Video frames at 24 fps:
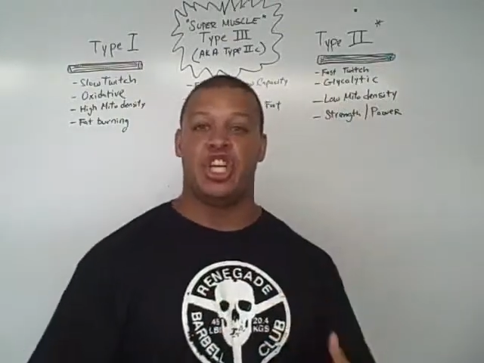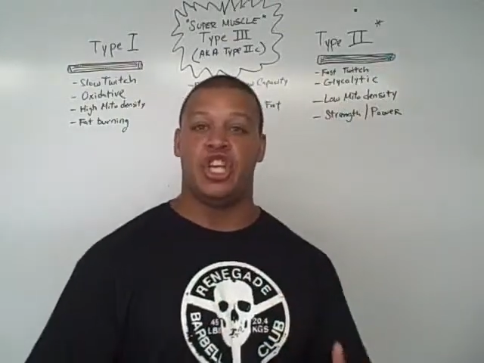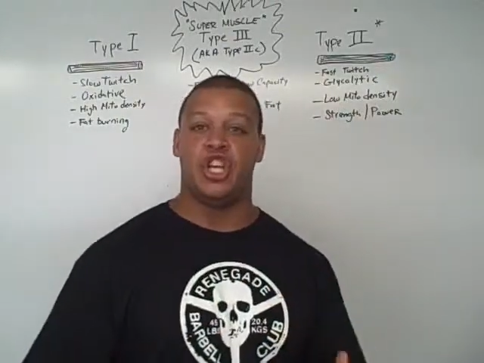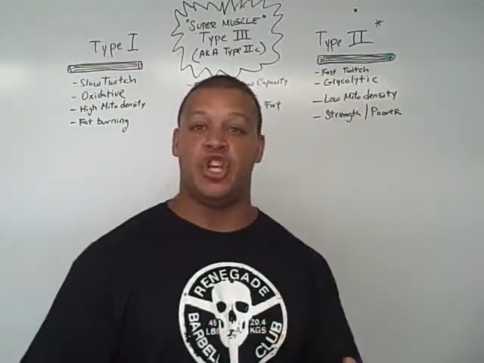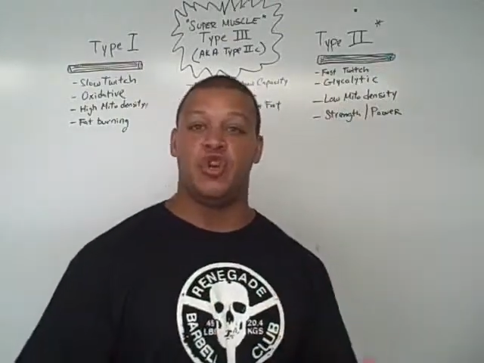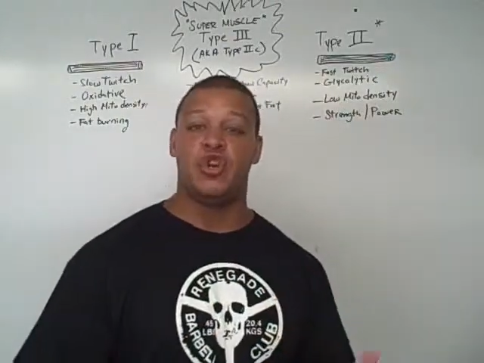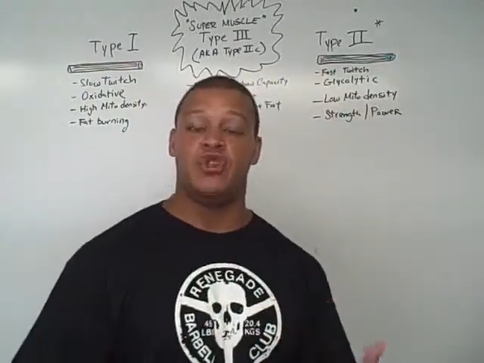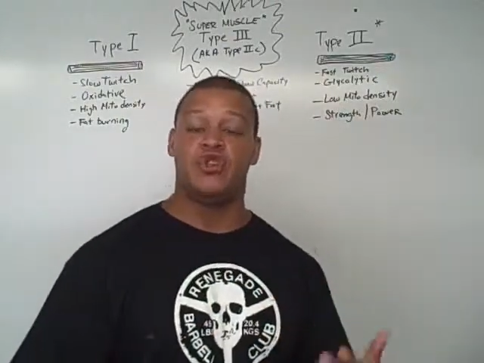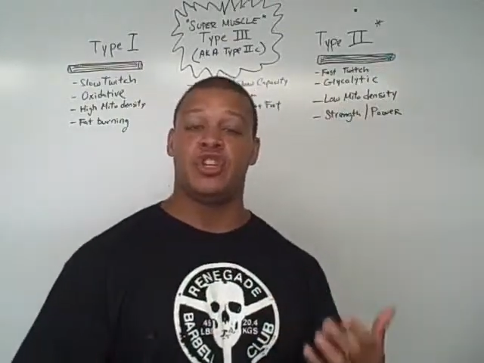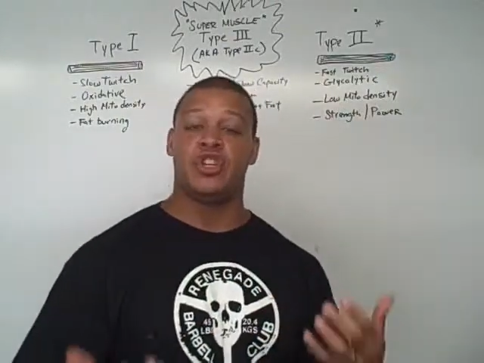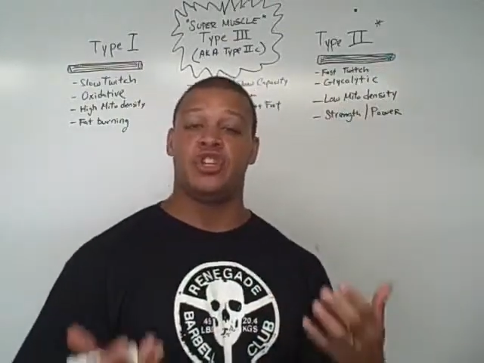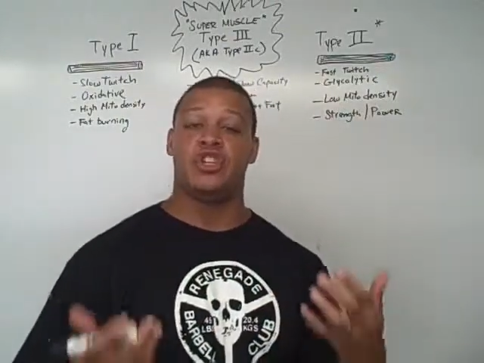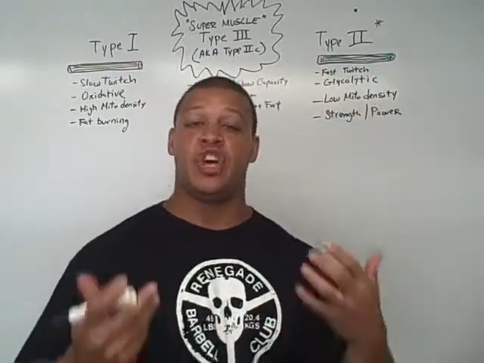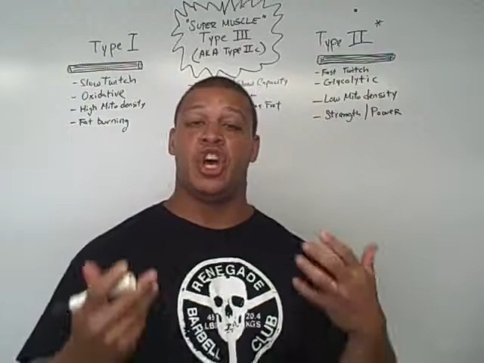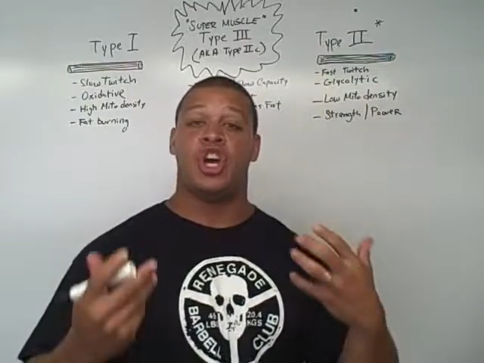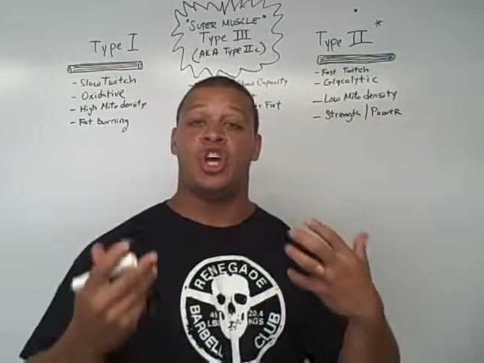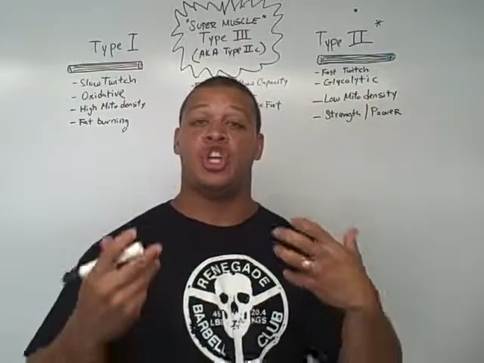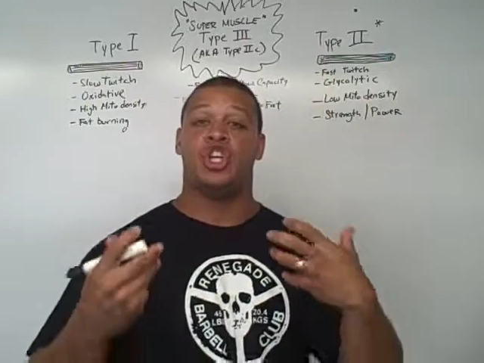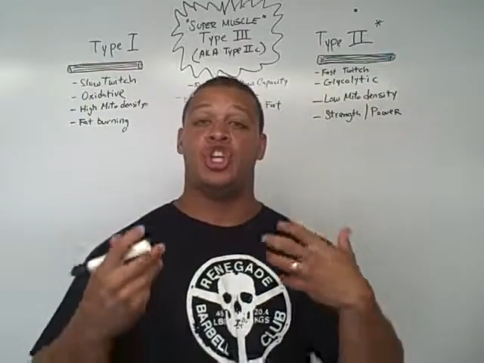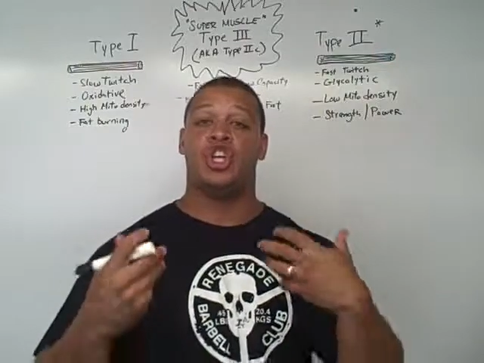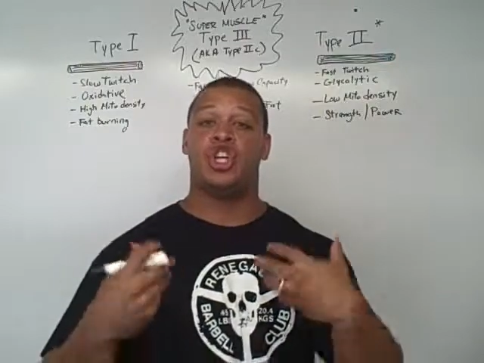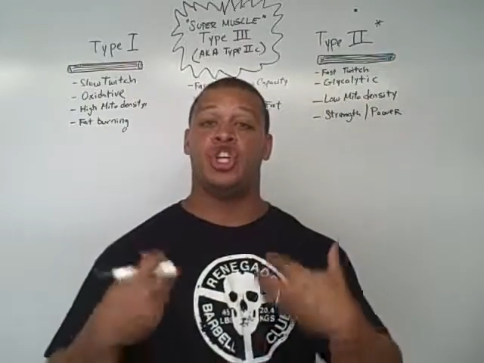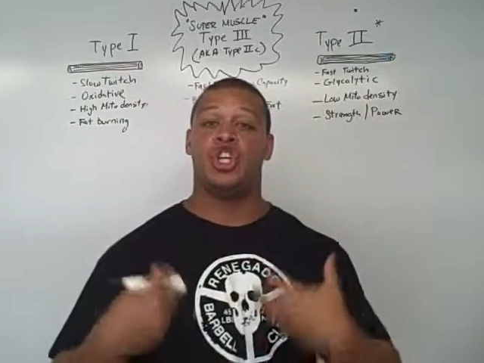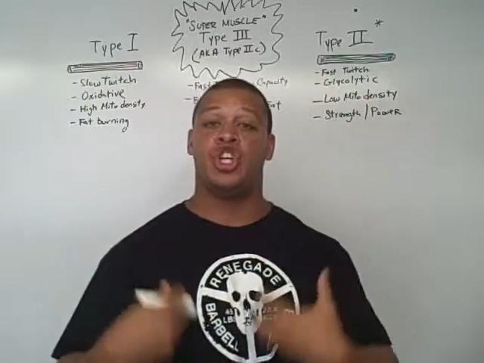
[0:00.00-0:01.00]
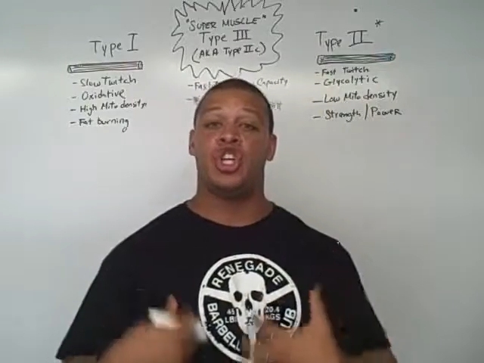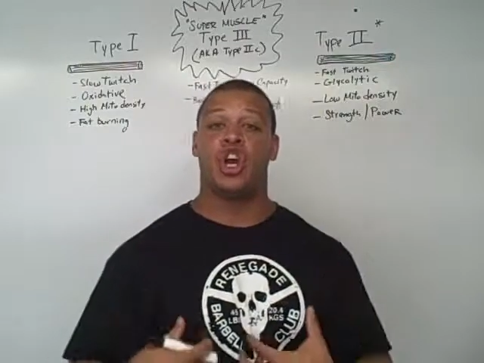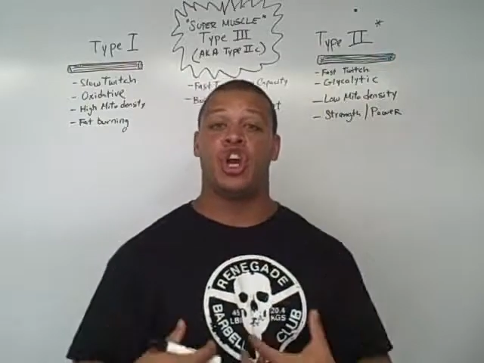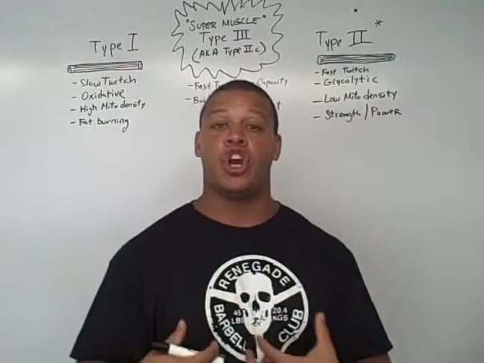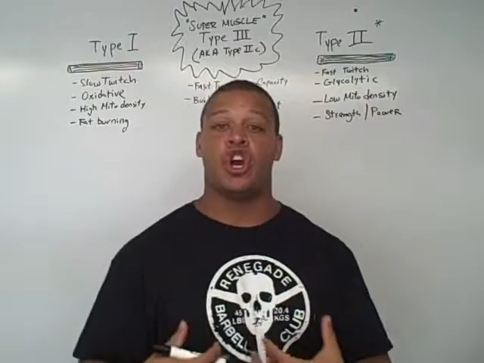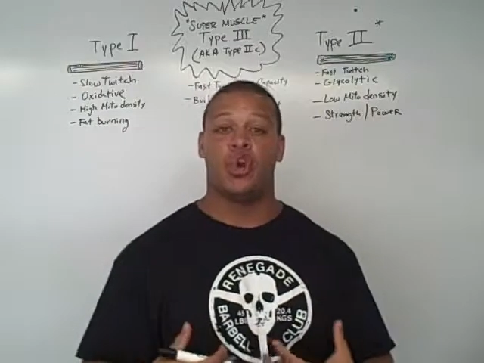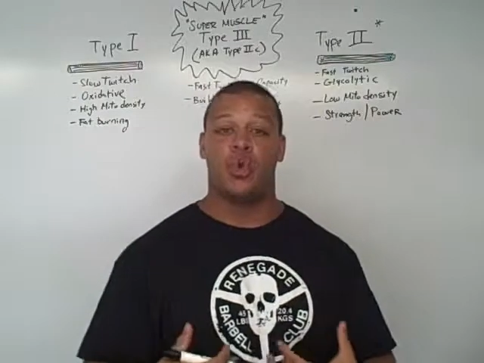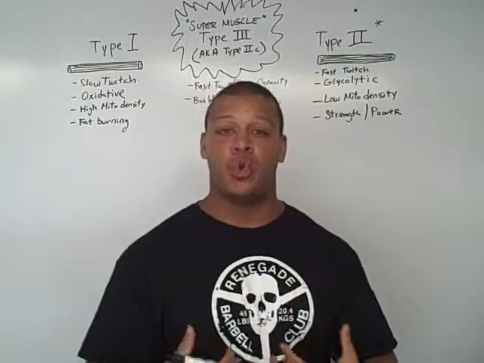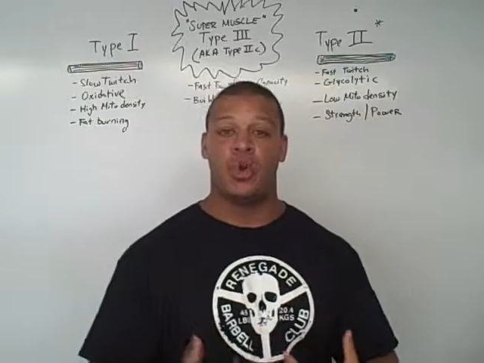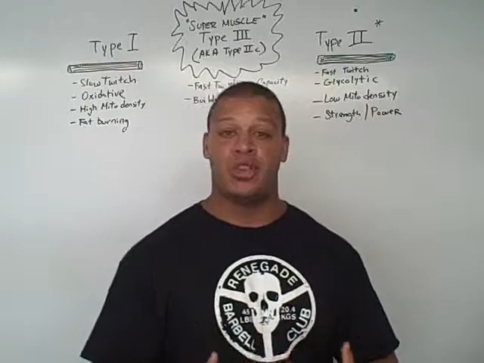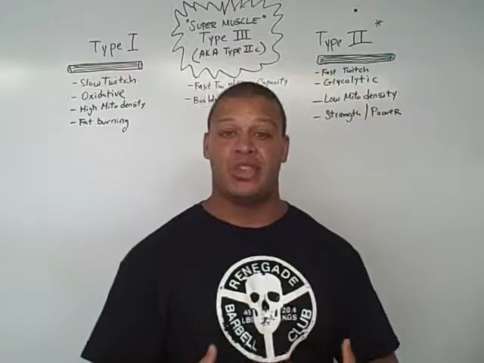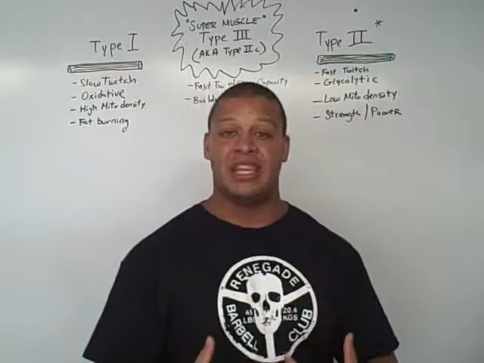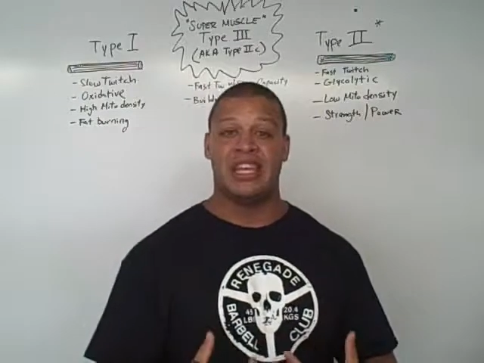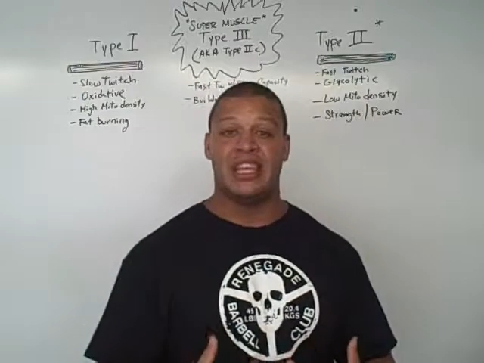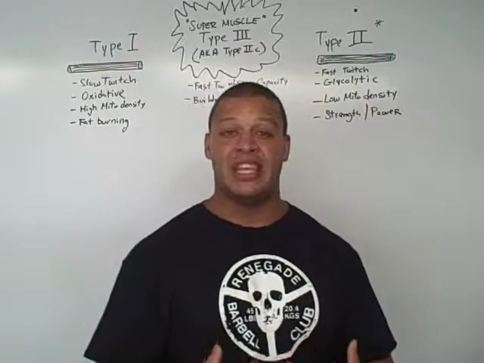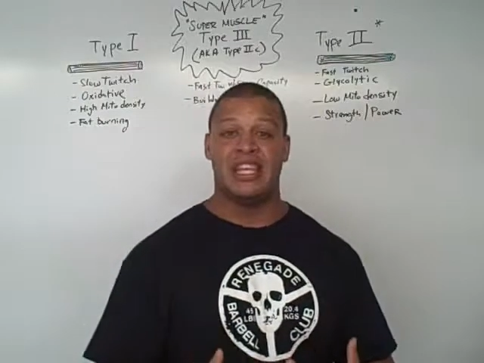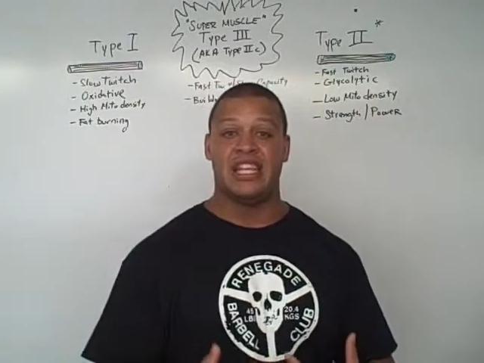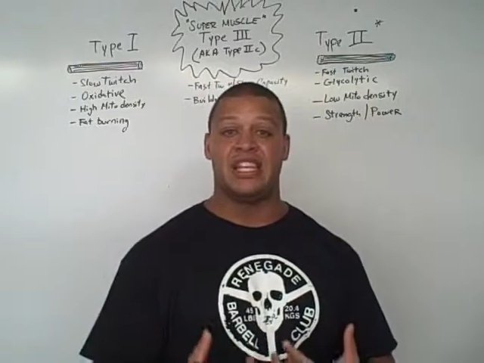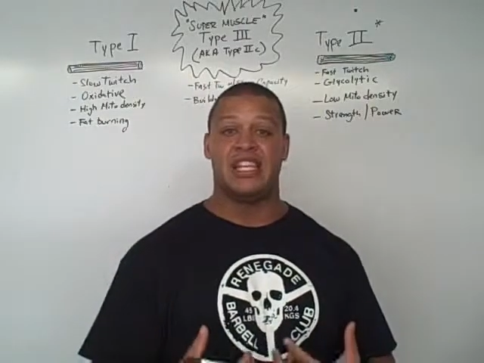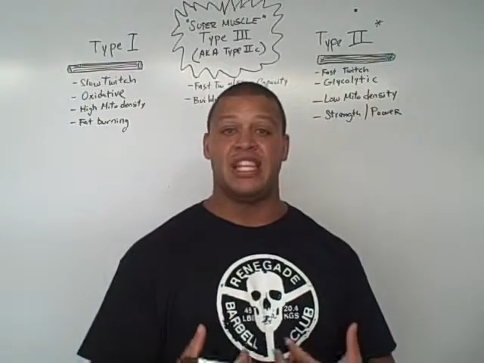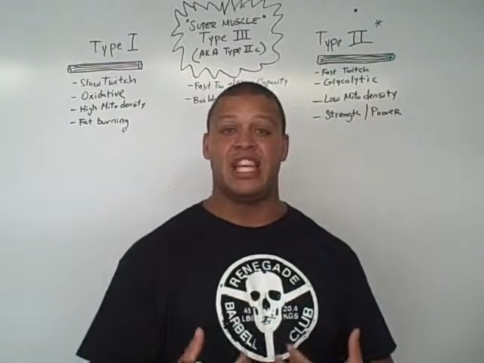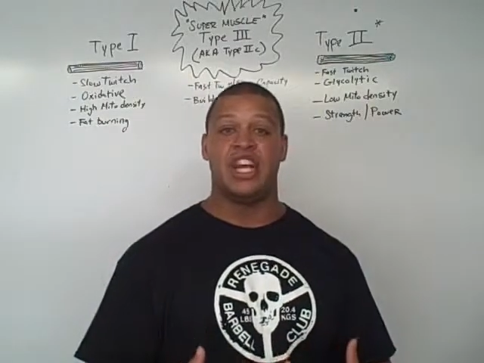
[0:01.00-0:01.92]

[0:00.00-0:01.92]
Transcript: It uses sugar within the